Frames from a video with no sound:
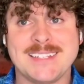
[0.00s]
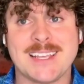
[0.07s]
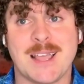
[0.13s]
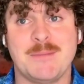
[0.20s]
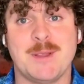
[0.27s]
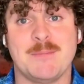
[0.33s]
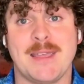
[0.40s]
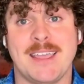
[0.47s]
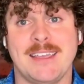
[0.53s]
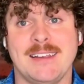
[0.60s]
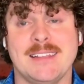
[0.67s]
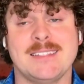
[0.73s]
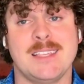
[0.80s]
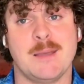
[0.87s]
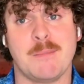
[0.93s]
time demand
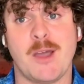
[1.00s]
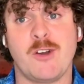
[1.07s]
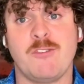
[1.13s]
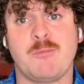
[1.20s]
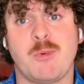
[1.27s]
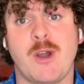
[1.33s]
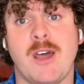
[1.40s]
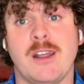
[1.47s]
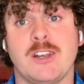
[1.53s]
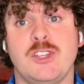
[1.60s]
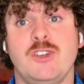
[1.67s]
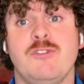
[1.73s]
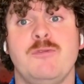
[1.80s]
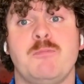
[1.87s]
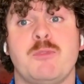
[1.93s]
is the amount of product
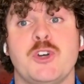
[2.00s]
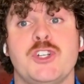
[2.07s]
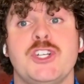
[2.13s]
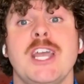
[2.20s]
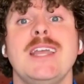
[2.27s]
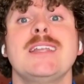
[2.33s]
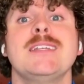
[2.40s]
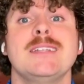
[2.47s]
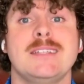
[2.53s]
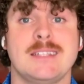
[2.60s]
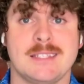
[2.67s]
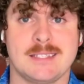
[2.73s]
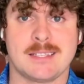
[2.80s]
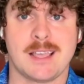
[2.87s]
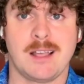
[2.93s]
you've projected to
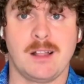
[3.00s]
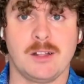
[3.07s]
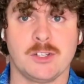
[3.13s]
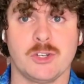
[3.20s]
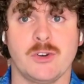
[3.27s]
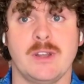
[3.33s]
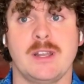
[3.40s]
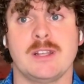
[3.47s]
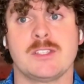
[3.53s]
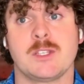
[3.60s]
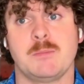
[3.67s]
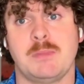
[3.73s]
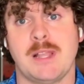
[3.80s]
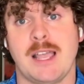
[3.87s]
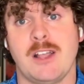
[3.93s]
sell during a
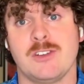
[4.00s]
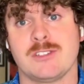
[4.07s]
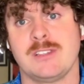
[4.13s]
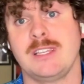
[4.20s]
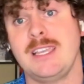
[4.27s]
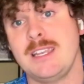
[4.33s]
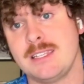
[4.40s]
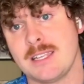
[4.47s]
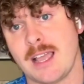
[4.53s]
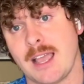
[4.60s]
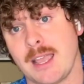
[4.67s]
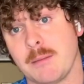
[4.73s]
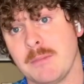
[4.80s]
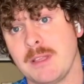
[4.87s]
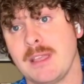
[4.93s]
supplier's lead
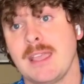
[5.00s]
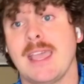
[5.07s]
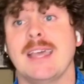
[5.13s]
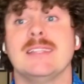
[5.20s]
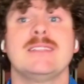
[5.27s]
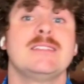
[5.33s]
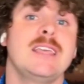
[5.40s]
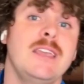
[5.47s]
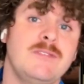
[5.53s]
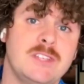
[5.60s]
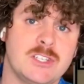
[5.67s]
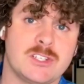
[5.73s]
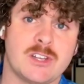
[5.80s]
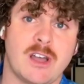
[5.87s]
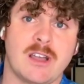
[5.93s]
time, and safety
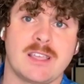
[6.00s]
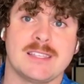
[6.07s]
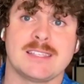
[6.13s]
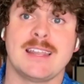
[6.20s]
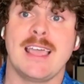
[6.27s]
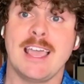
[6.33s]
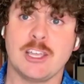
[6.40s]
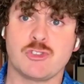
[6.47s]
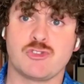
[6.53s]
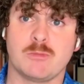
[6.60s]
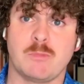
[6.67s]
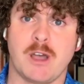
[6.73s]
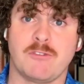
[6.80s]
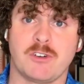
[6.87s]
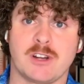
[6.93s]
stock is an extra
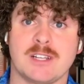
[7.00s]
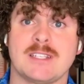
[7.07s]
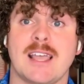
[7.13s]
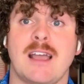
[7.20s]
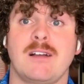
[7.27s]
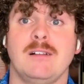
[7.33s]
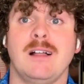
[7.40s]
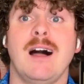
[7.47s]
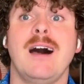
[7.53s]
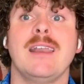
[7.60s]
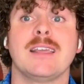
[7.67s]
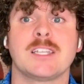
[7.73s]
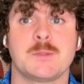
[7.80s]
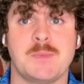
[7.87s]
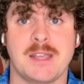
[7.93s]
buffer to tackle
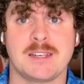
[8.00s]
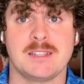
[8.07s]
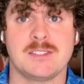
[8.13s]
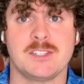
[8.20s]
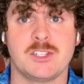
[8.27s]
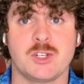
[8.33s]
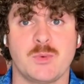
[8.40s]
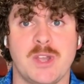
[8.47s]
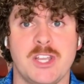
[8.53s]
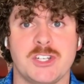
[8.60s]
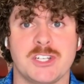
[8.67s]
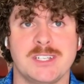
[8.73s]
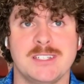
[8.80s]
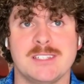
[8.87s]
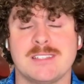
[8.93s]
unexpected
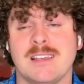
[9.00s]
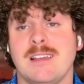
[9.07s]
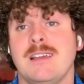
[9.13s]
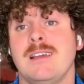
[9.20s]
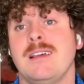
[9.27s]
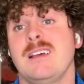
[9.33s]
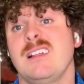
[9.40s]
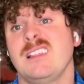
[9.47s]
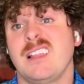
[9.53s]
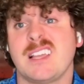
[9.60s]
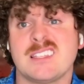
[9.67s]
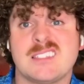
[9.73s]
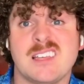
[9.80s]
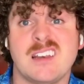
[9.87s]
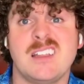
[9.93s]
situations like a
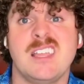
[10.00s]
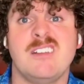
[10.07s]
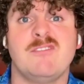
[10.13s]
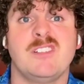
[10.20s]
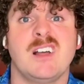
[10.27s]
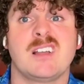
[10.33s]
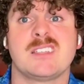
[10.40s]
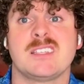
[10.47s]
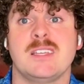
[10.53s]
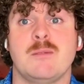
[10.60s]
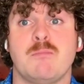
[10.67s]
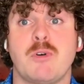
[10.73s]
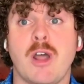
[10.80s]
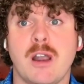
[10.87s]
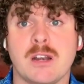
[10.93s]
sudden influx in
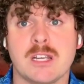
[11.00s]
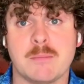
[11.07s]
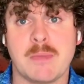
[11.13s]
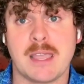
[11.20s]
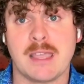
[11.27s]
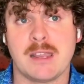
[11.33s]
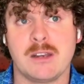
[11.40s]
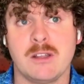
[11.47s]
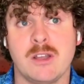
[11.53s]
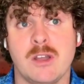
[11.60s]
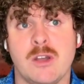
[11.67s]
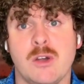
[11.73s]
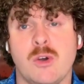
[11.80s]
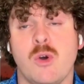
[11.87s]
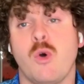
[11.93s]
product demand
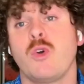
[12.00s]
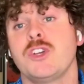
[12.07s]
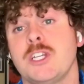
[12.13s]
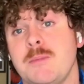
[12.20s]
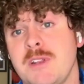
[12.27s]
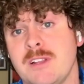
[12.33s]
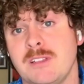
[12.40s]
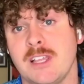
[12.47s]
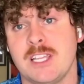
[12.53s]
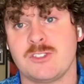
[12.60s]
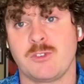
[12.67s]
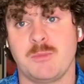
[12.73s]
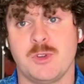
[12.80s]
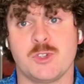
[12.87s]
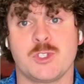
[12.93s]
or shipping delays from your